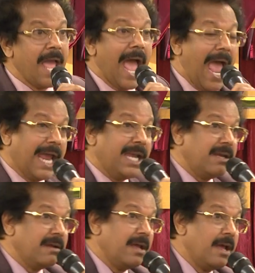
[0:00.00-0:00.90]
And
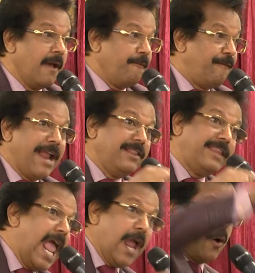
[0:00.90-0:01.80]
when
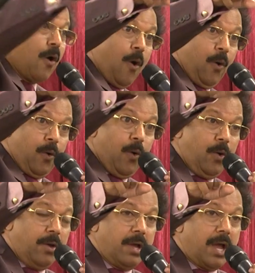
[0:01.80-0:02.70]
they
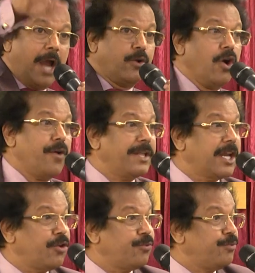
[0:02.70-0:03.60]
go, I don't know whether
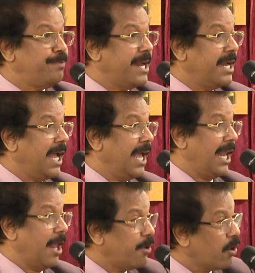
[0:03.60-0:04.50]
it would be
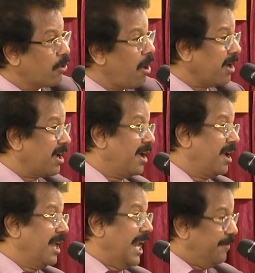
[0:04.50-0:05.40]
eleven o'clock,
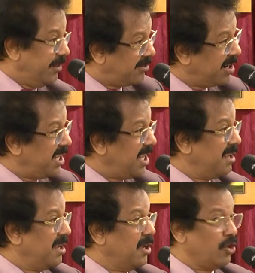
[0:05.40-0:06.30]
eleven thirty,
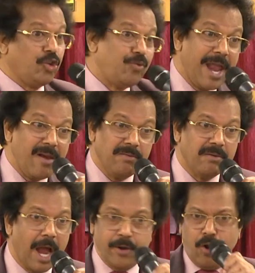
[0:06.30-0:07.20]
twelve,
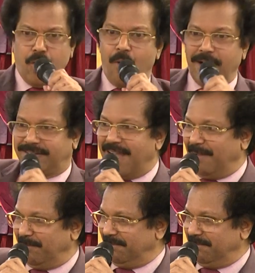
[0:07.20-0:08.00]
I don't know what time.